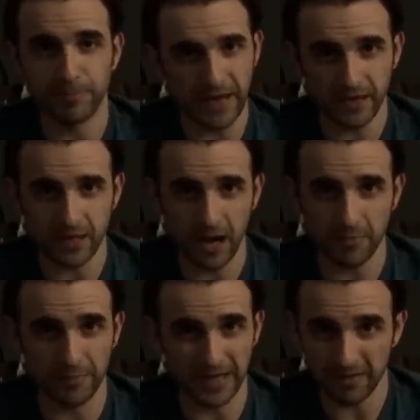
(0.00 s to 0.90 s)
Pay a
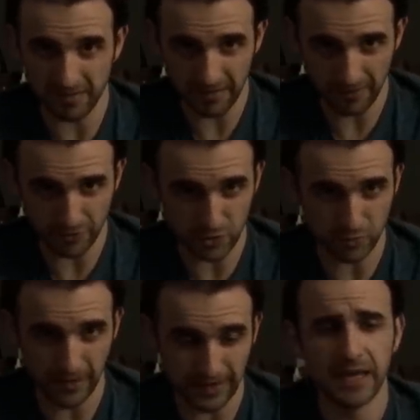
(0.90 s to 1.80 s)
compliment. It's never too late.